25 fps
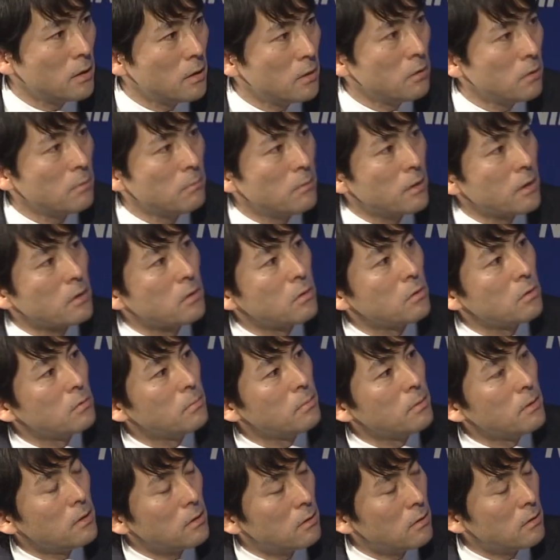that you might go
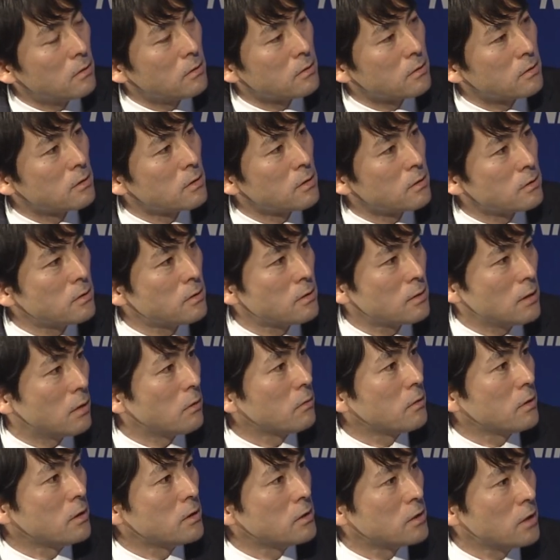beyond
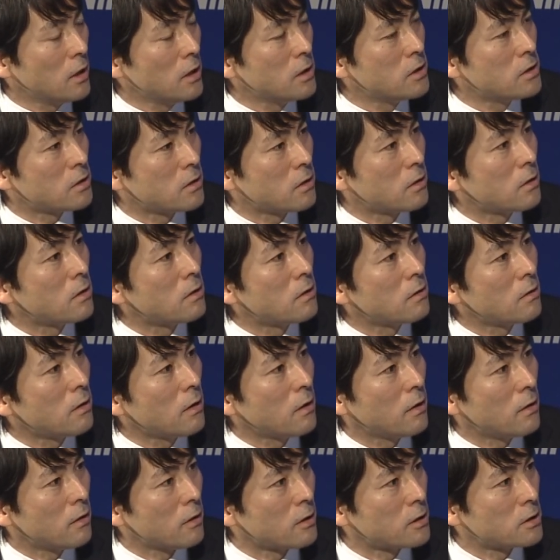Southeast Asia
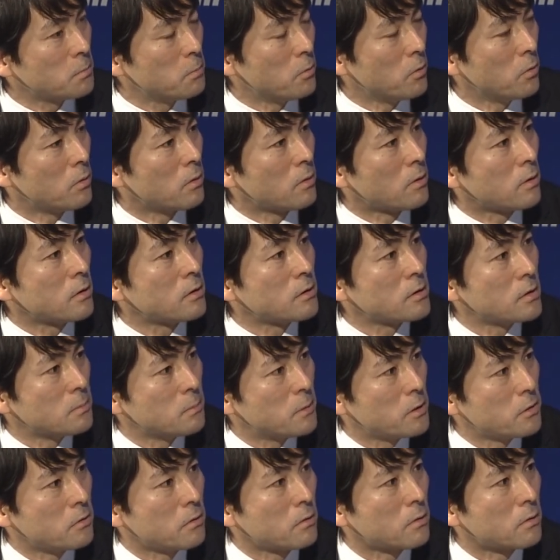and explore some
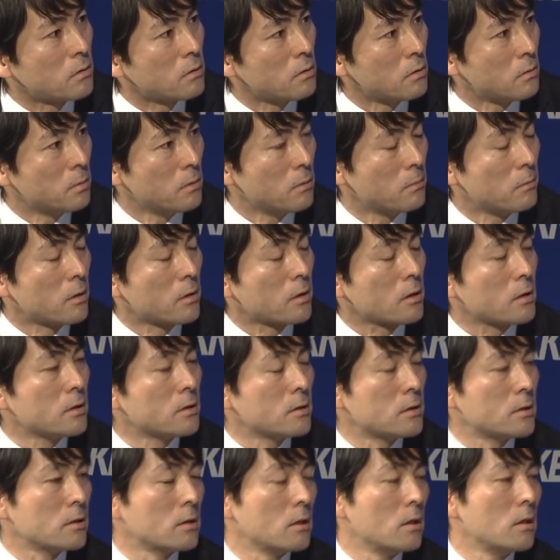other global
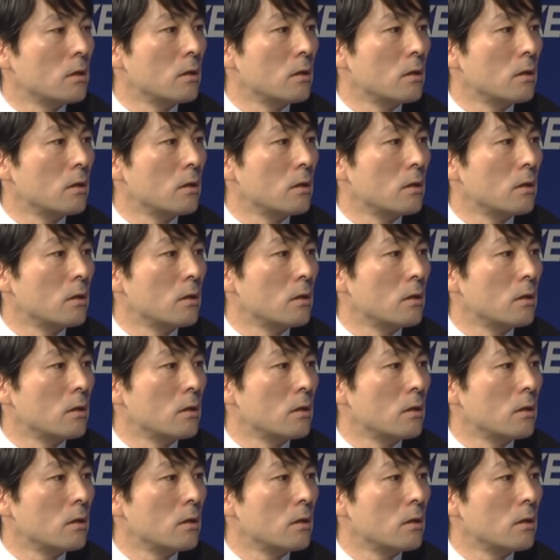markets?